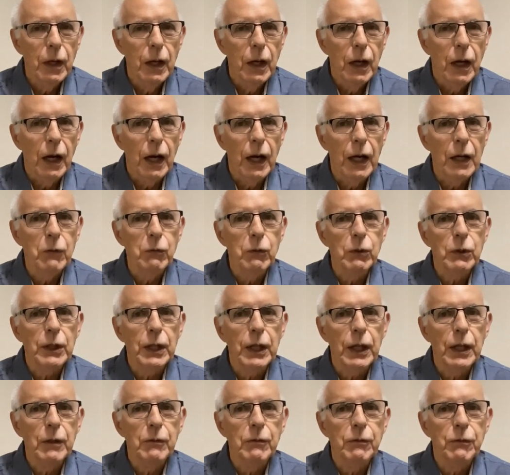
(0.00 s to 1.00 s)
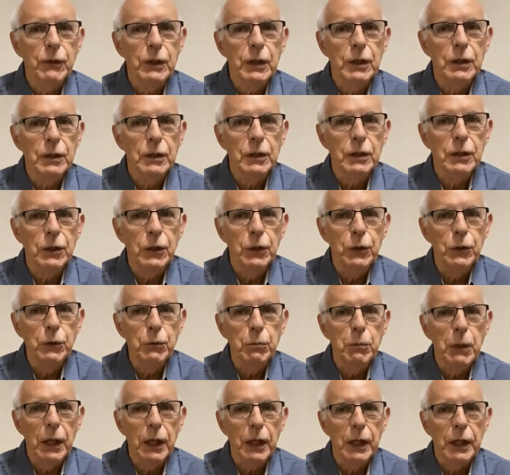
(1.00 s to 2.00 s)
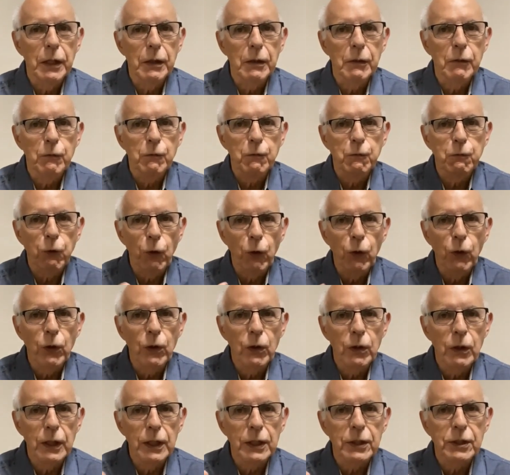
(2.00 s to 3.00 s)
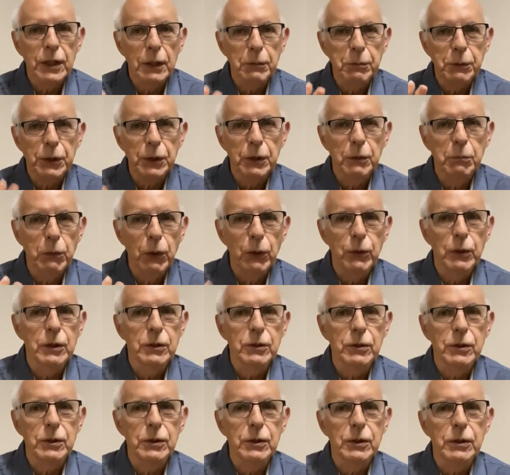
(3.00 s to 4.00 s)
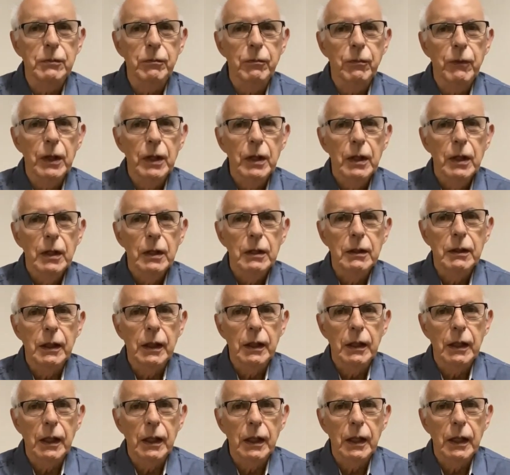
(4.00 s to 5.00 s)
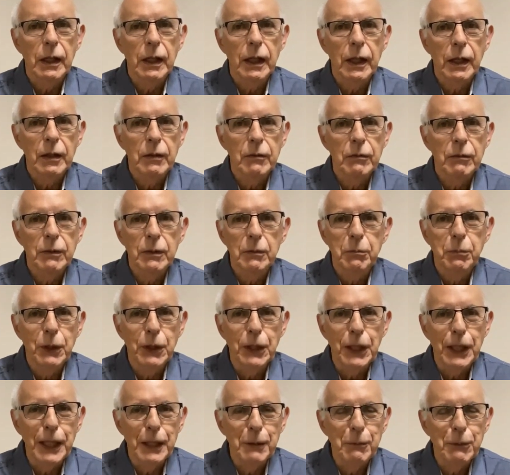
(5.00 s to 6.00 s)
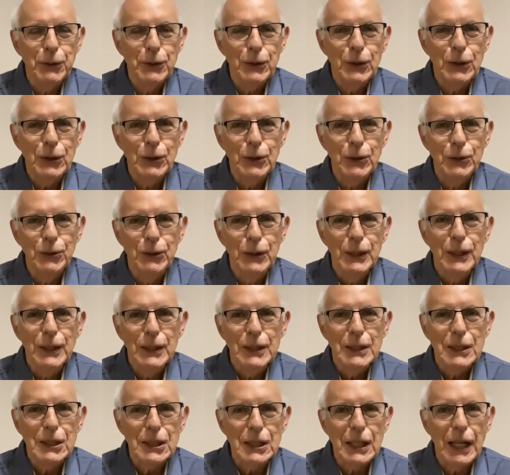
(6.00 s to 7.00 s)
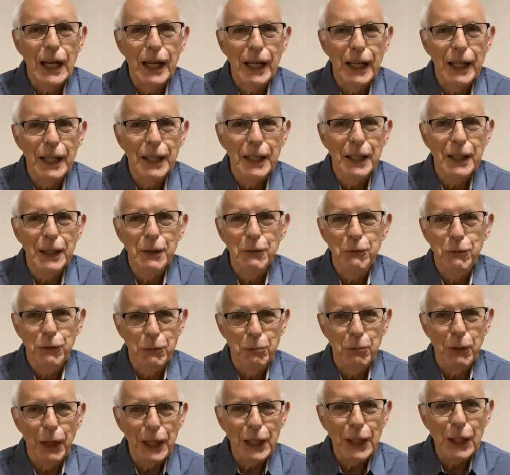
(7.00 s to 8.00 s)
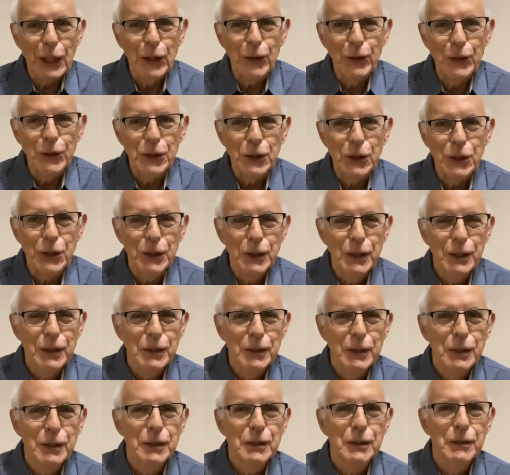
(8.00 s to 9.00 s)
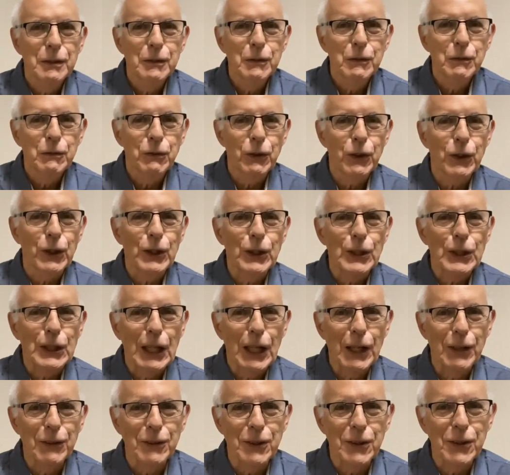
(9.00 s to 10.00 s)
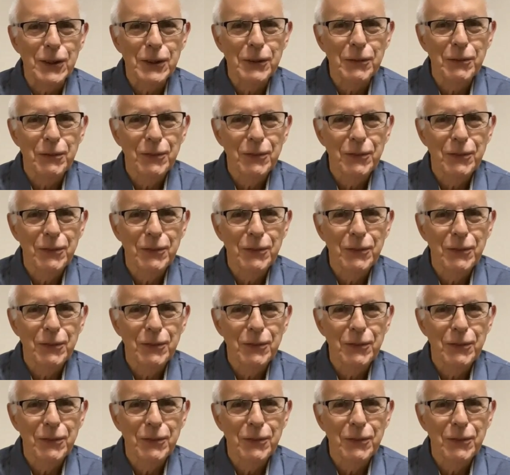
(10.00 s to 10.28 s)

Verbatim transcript: I will give you my four exceptional bonuses that I have been able to snag from my coach, Virgil Downs.